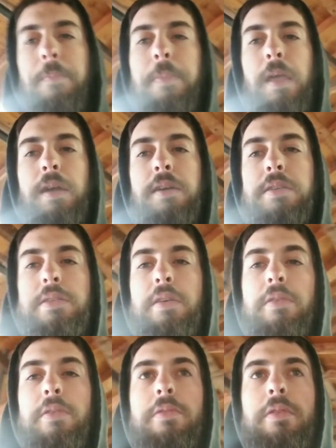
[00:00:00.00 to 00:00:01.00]

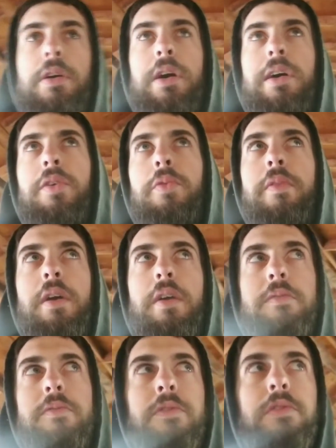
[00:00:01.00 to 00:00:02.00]
So I owned that
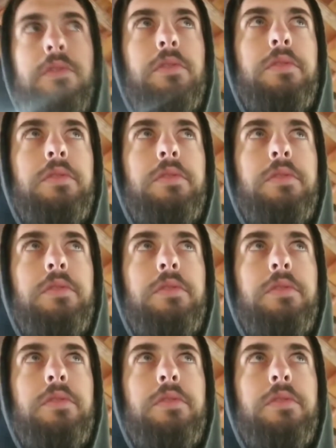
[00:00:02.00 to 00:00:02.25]
for